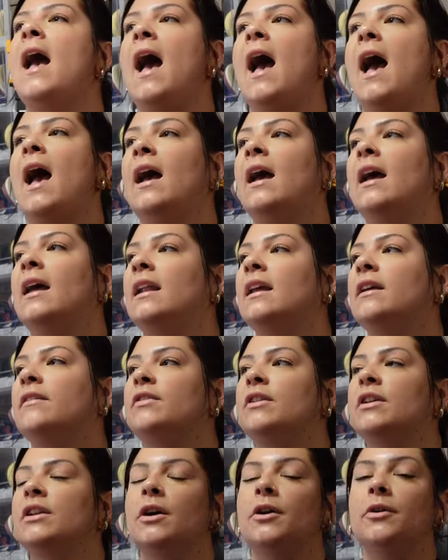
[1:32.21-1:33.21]
And if
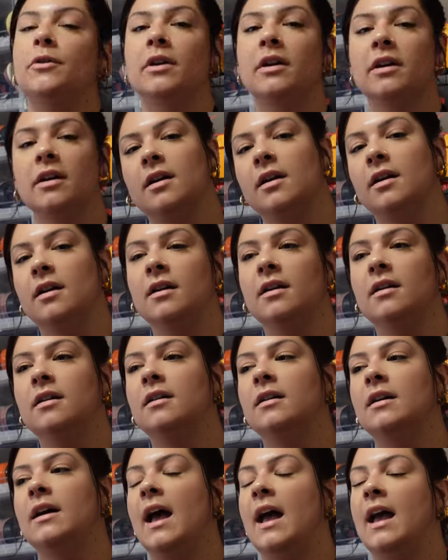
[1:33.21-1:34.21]
you know your
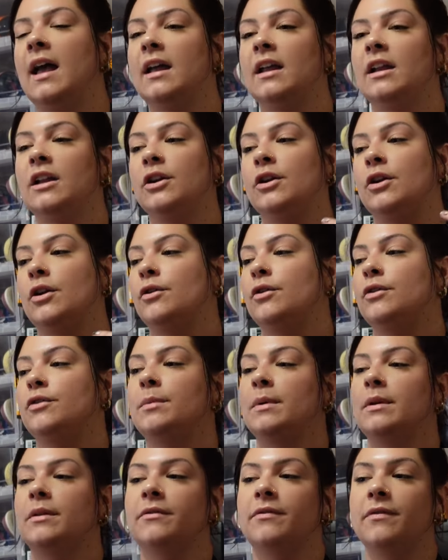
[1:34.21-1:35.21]
girl and you know you've
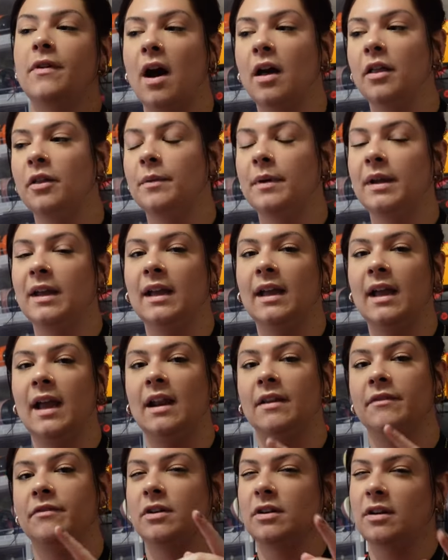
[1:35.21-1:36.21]
been following,
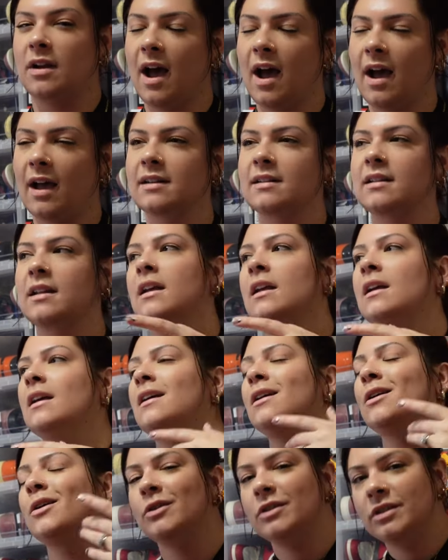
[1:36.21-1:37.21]
and if you're not,
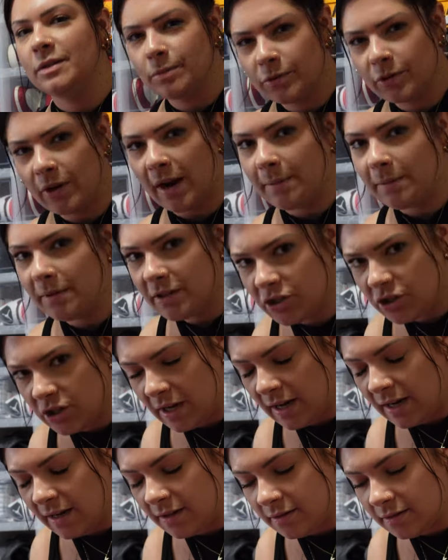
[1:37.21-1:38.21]
go subscribe to the
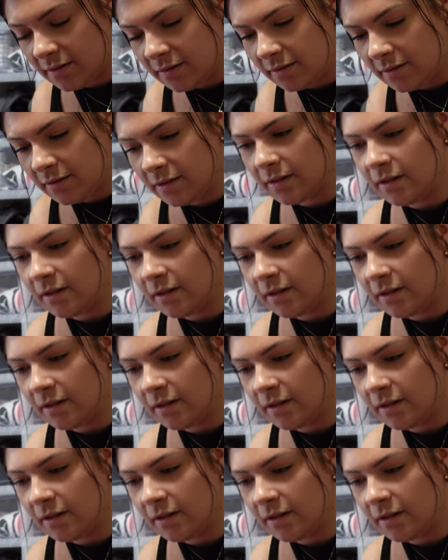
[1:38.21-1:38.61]
channel.